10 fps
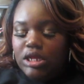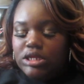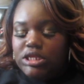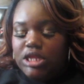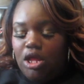
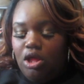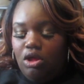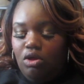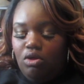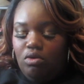
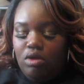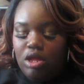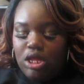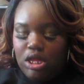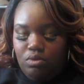So,
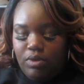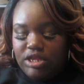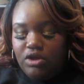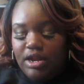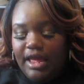
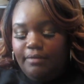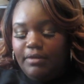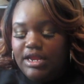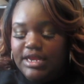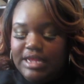what's going to
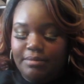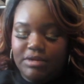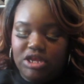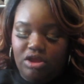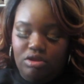happen is, I'm going
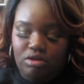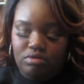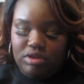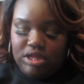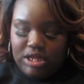to tell
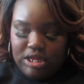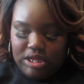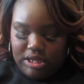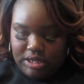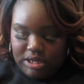you
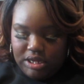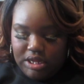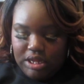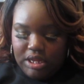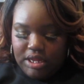the
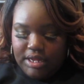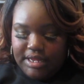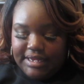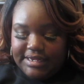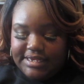
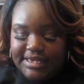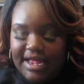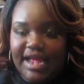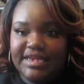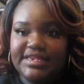
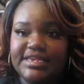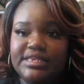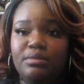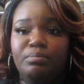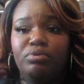
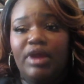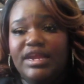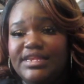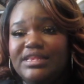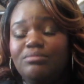sizes, the
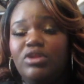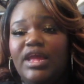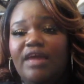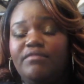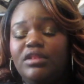prices I'm going to
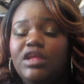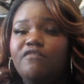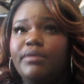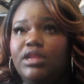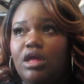have to
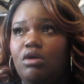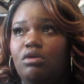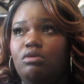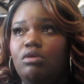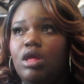leave
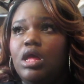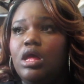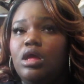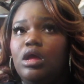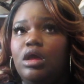below.
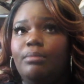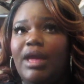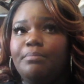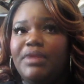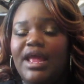
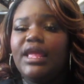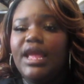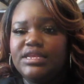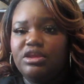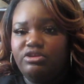But I
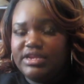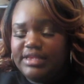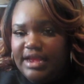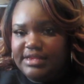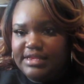can tell you the
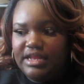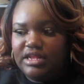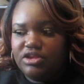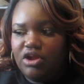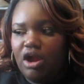sizes that
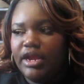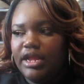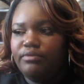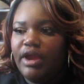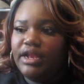these are
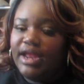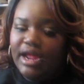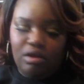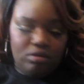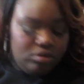in right
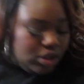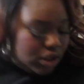now.